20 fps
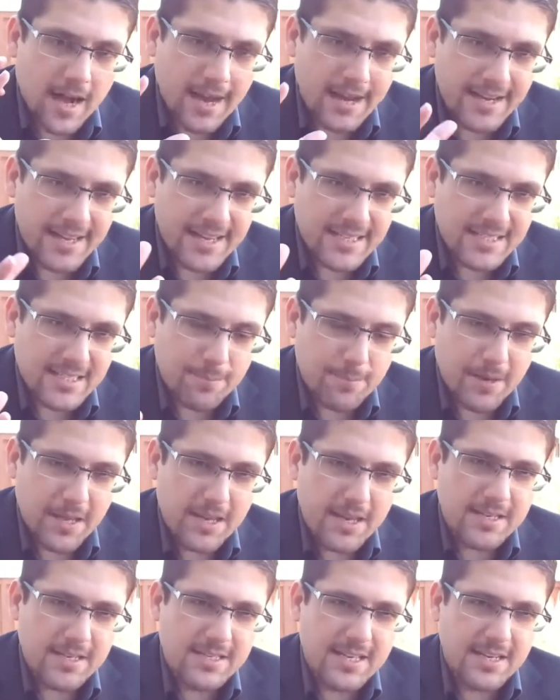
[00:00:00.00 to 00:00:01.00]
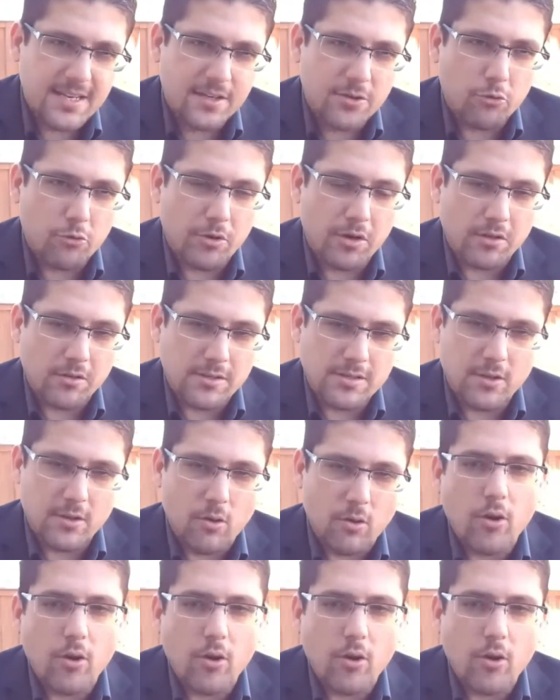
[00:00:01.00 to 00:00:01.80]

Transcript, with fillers: ideas, opinions, editorials,